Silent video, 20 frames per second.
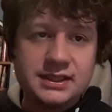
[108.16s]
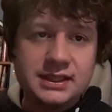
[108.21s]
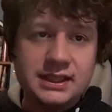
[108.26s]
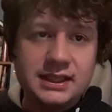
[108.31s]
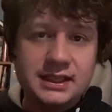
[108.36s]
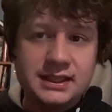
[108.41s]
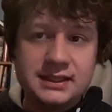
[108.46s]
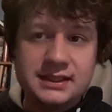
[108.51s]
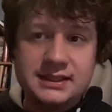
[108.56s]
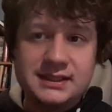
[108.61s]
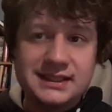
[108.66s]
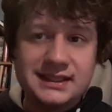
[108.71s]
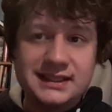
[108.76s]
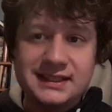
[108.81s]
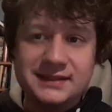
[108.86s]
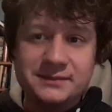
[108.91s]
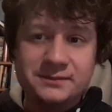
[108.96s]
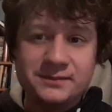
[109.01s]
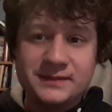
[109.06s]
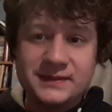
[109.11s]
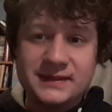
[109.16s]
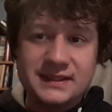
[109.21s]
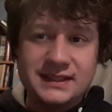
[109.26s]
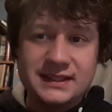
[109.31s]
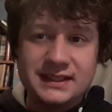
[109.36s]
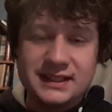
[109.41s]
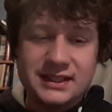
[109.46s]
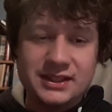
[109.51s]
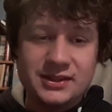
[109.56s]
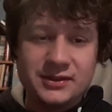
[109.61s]
and um,
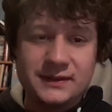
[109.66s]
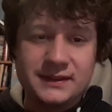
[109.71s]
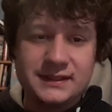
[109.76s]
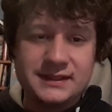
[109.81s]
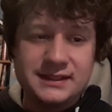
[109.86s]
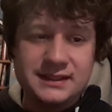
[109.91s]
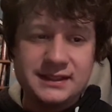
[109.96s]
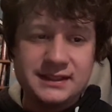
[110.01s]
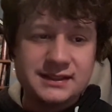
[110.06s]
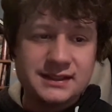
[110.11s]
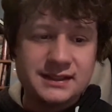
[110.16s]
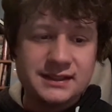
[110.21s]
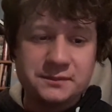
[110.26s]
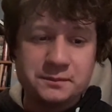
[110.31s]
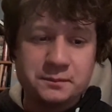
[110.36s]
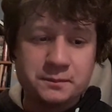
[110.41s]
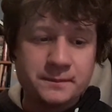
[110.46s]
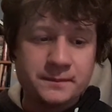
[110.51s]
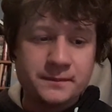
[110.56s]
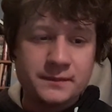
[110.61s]
you know, this season